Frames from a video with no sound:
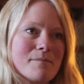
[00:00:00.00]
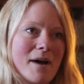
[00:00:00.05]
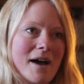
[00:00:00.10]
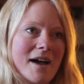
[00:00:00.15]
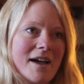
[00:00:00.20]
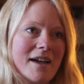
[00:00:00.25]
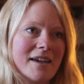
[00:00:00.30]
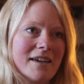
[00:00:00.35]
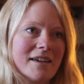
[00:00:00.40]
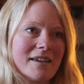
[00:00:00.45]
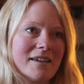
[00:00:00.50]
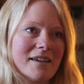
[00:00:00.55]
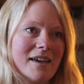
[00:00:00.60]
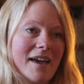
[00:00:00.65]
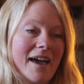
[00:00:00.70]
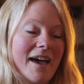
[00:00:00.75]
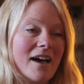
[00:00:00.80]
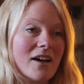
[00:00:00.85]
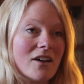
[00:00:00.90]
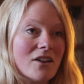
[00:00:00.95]
my
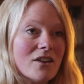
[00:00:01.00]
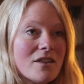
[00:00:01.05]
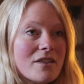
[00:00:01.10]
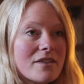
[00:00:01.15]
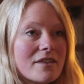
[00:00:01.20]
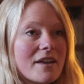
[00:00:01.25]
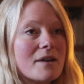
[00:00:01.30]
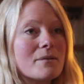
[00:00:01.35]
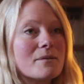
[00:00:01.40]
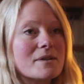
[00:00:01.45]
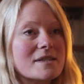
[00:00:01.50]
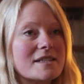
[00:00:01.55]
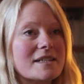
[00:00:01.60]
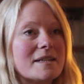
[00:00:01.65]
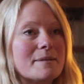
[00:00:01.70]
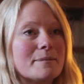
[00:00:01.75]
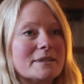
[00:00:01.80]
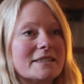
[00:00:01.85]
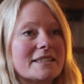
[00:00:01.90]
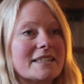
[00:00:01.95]
health, I wasn't
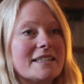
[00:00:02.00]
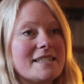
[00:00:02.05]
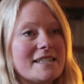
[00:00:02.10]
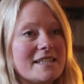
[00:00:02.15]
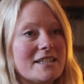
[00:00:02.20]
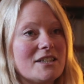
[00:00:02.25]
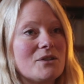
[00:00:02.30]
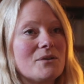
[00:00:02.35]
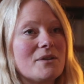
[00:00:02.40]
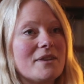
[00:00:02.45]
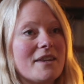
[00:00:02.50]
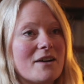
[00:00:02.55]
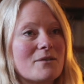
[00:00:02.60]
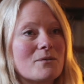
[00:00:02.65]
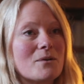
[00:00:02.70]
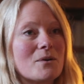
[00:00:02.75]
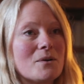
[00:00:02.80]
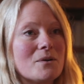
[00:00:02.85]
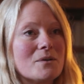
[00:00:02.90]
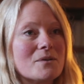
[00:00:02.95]
able to continue in that
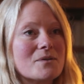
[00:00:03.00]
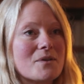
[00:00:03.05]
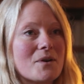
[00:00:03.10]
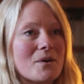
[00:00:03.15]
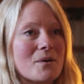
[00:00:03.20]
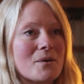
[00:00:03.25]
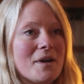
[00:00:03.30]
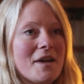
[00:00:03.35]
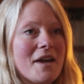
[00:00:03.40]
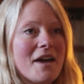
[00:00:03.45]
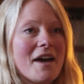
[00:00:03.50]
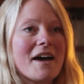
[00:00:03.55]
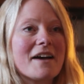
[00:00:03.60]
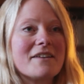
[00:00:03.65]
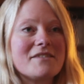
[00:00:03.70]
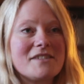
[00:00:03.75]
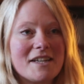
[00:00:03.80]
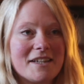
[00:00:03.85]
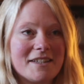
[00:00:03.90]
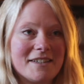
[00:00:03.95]
role. So
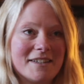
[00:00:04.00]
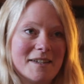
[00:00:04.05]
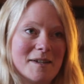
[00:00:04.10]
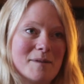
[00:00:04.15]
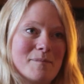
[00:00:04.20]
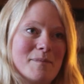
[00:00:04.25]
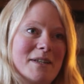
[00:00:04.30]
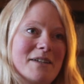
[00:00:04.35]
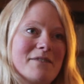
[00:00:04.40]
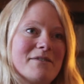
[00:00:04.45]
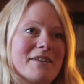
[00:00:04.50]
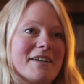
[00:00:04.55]
I've done a bit of